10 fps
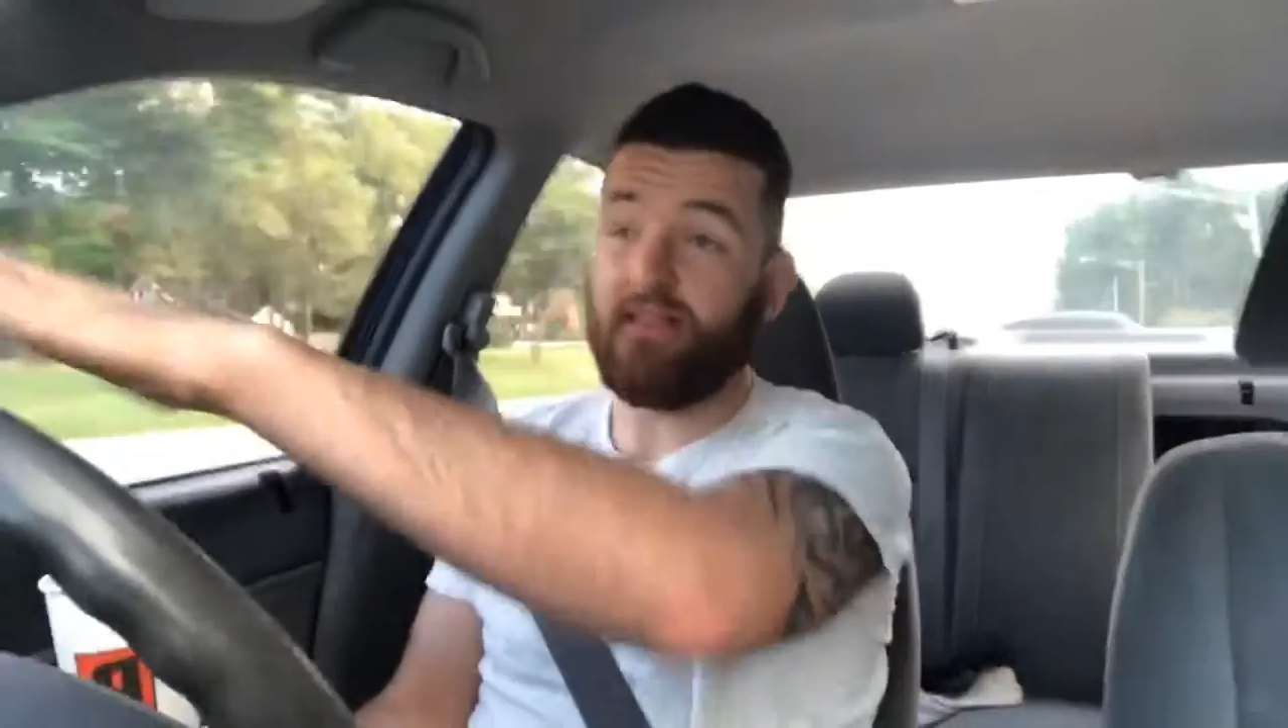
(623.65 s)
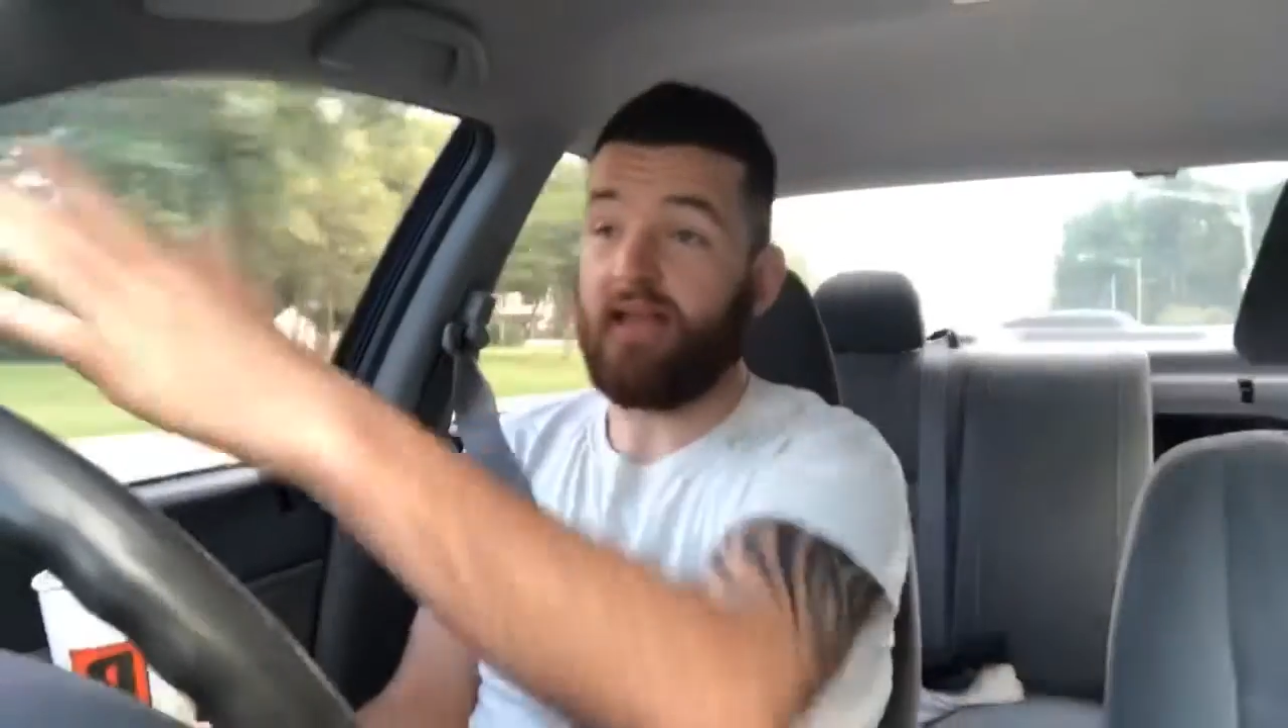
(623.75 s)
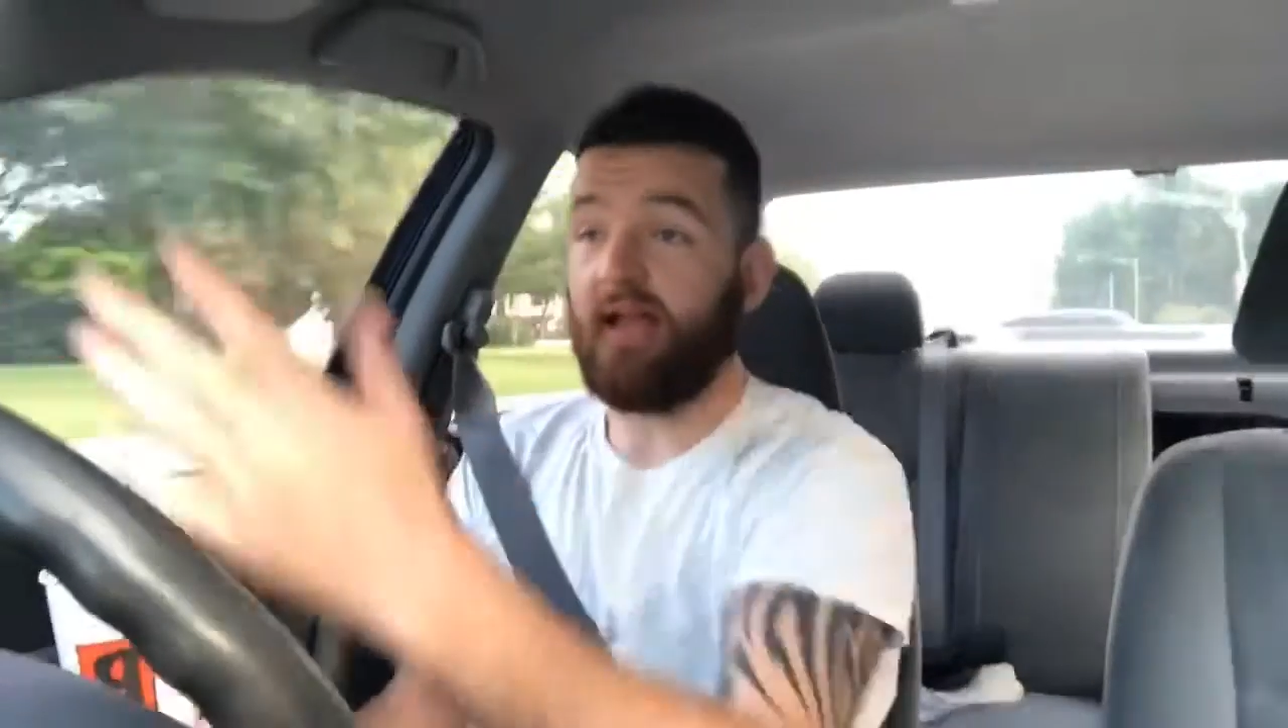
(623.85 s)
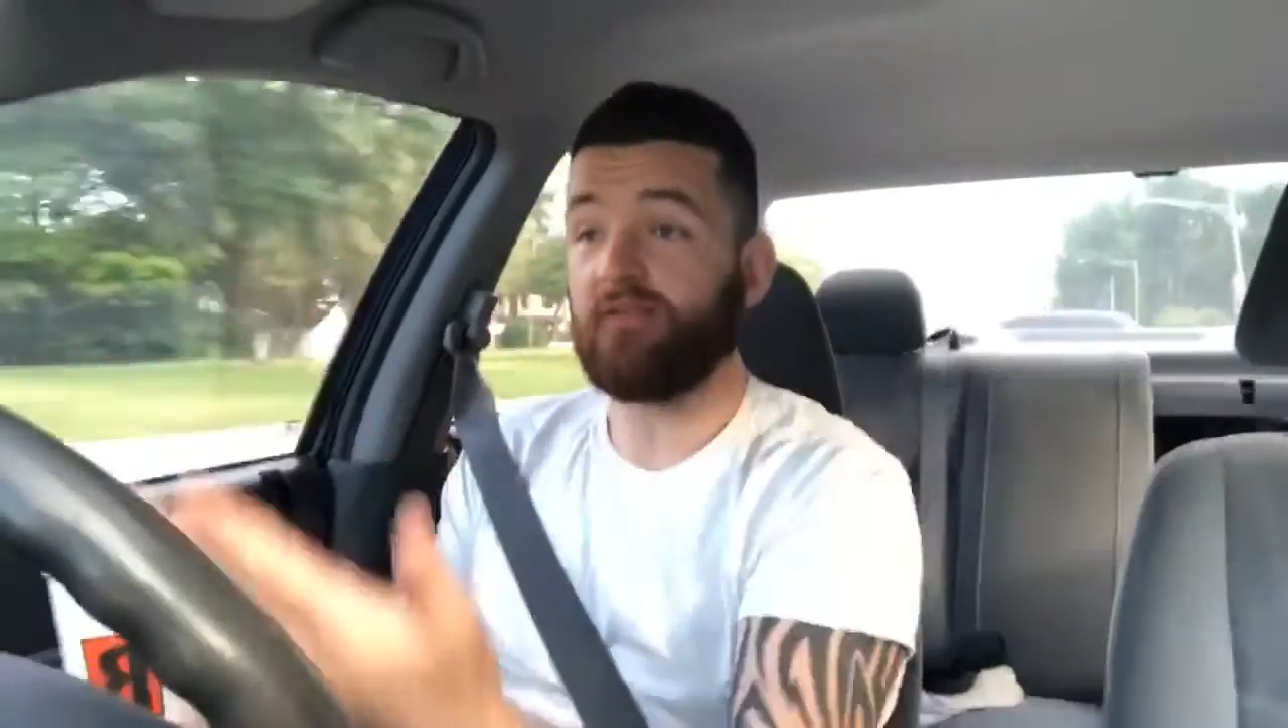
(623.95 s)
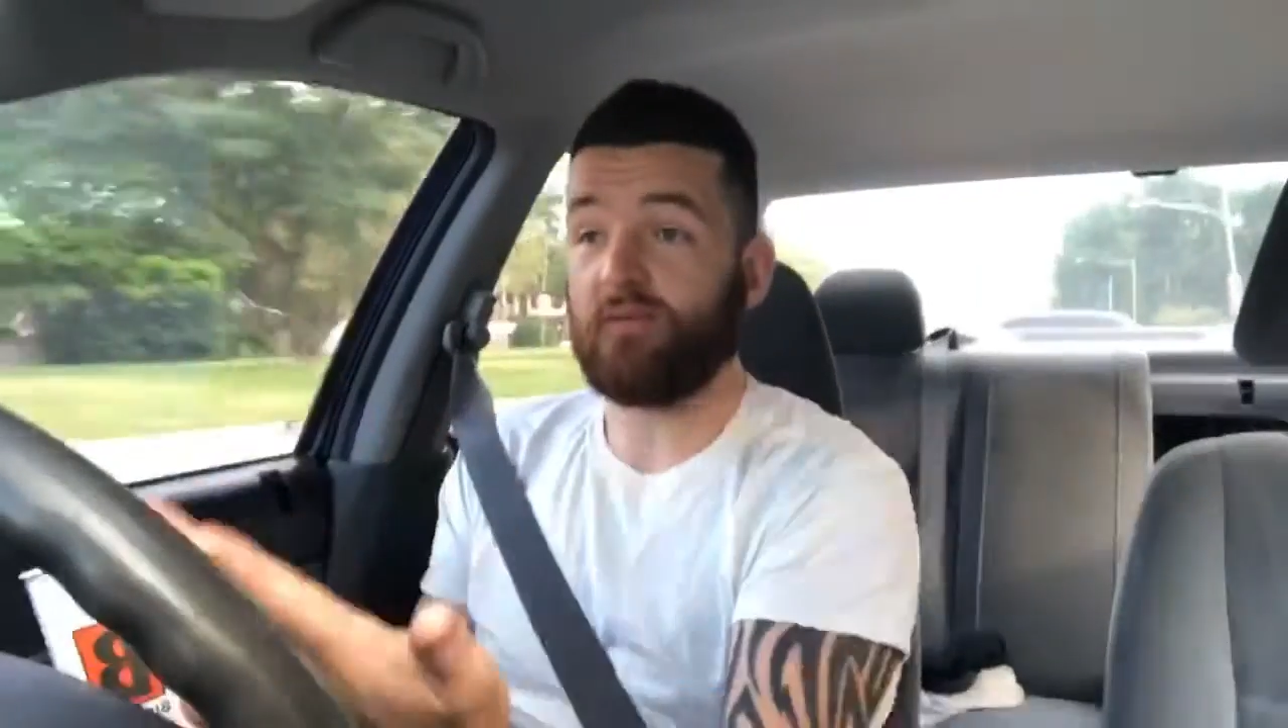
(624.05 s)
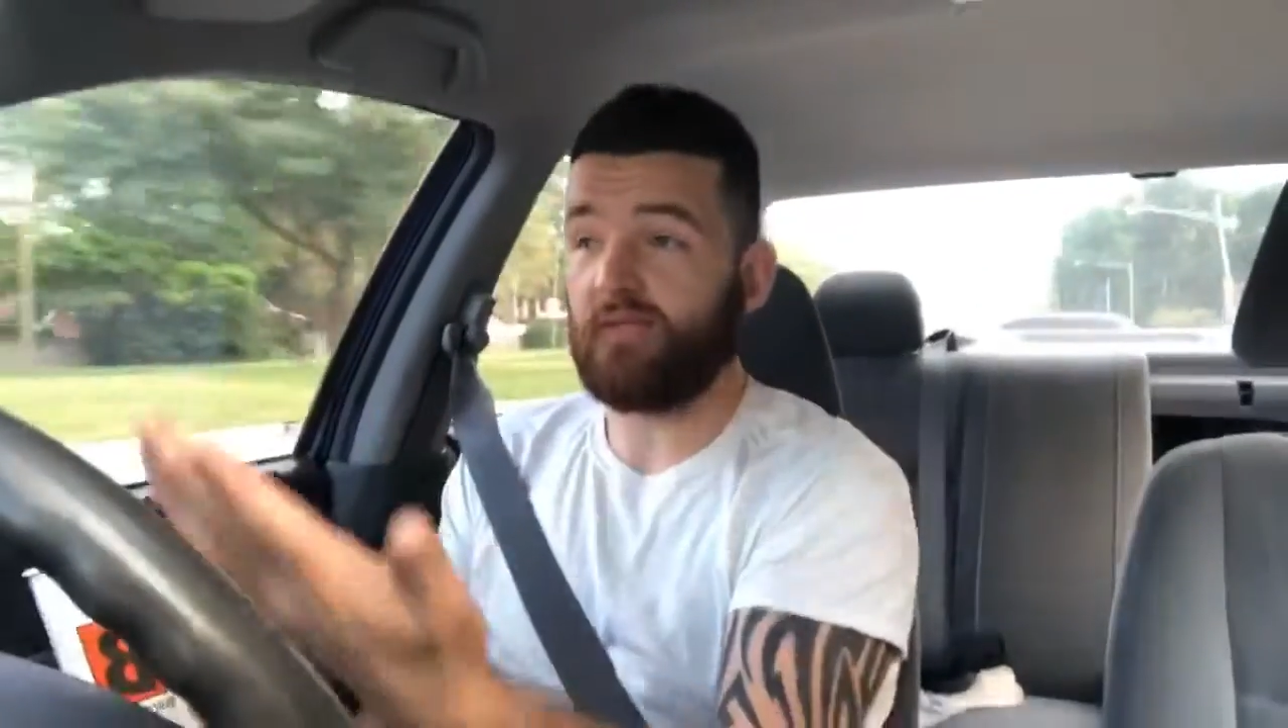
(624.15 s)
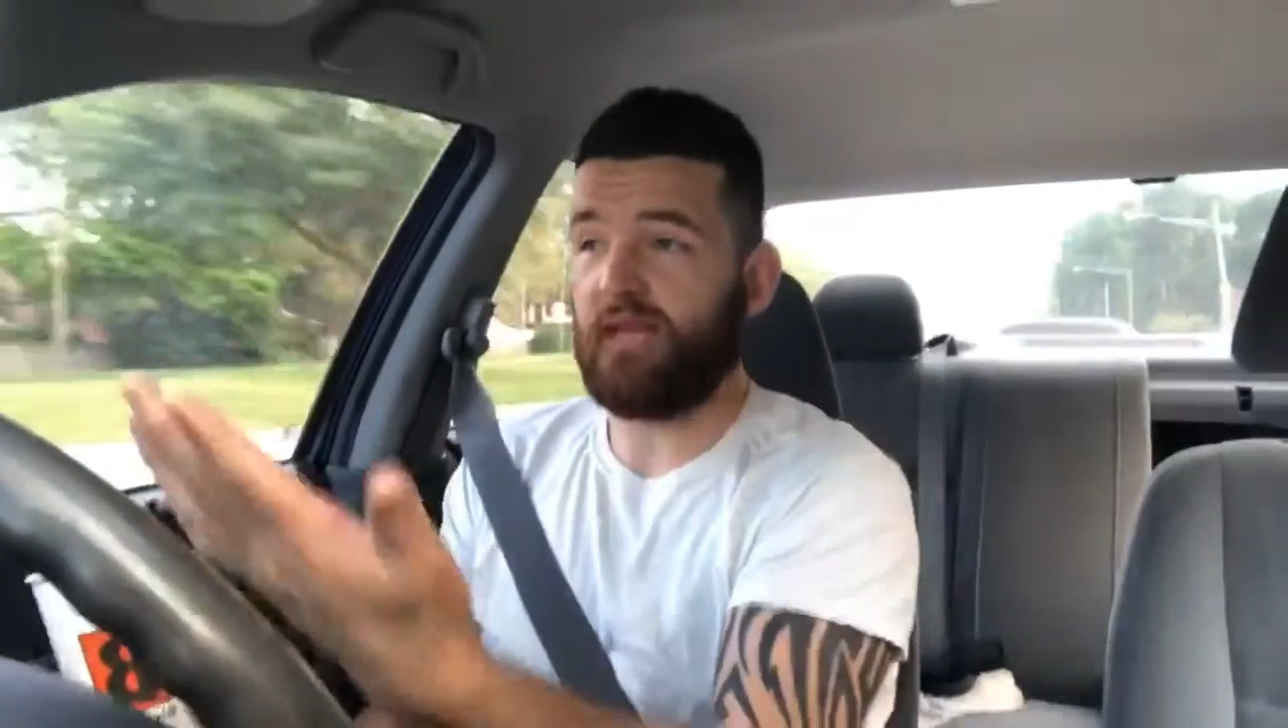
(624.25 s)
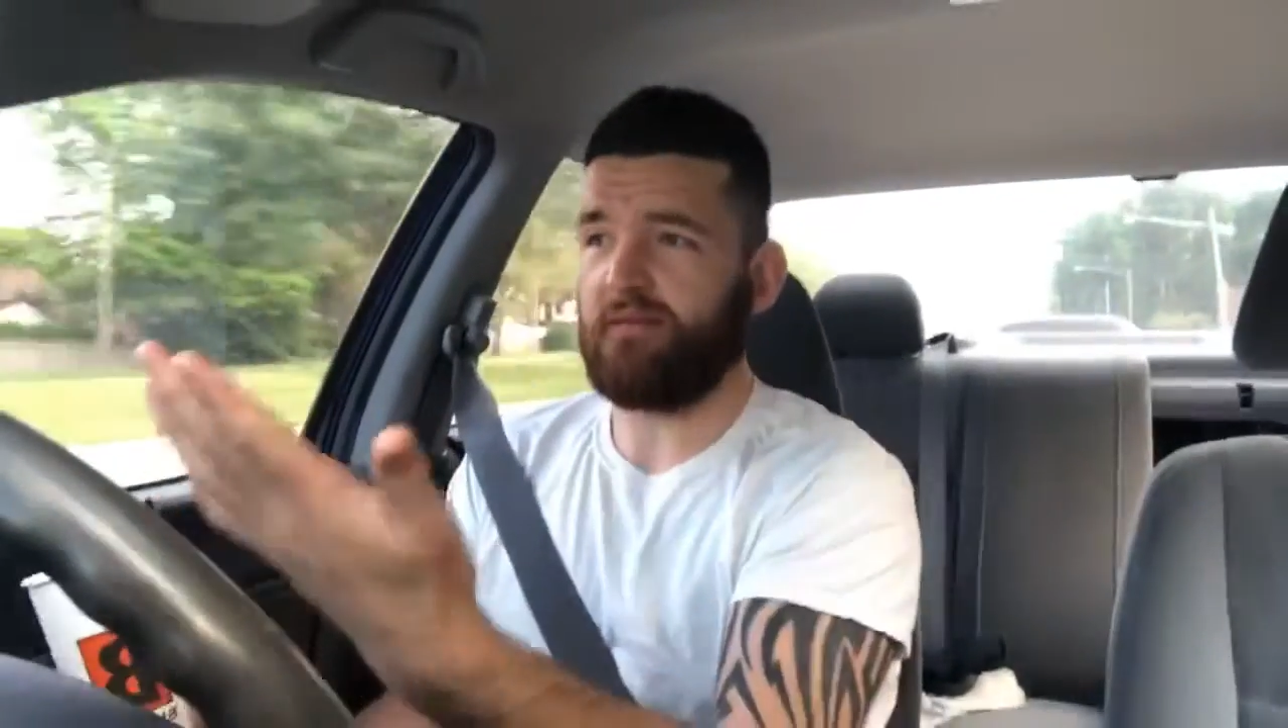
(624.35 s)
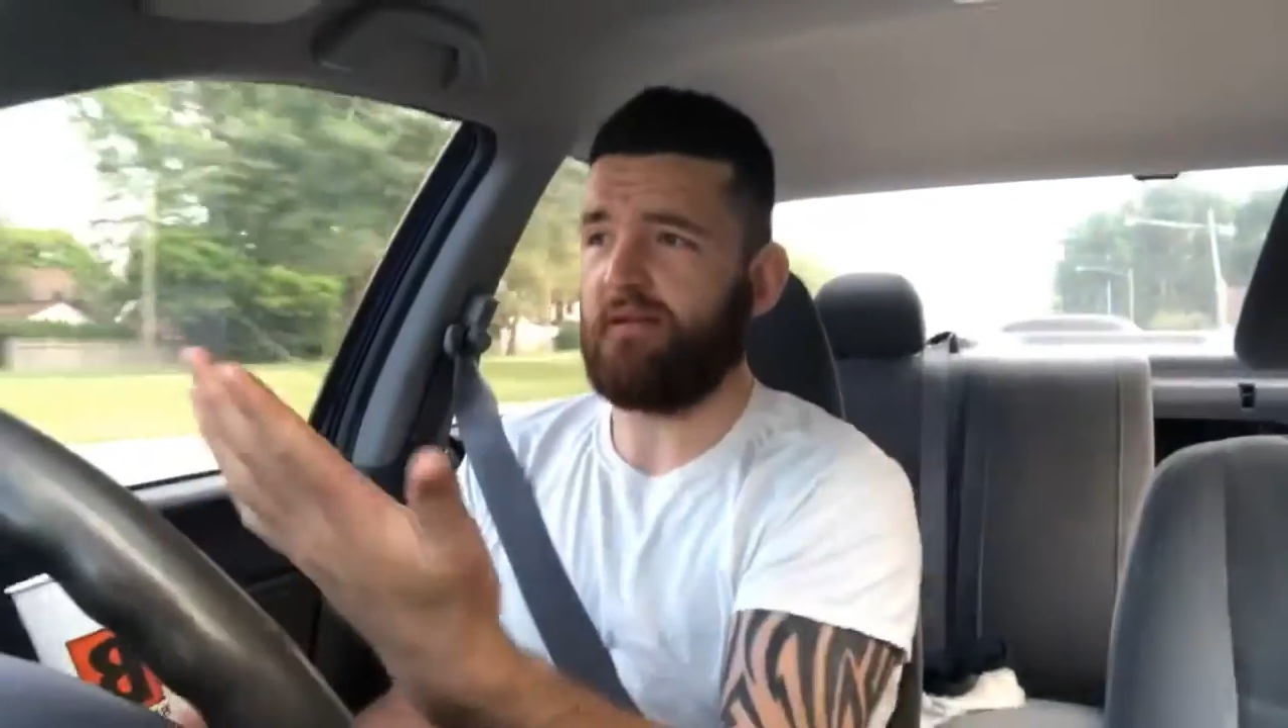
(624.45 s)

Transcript: the house was like,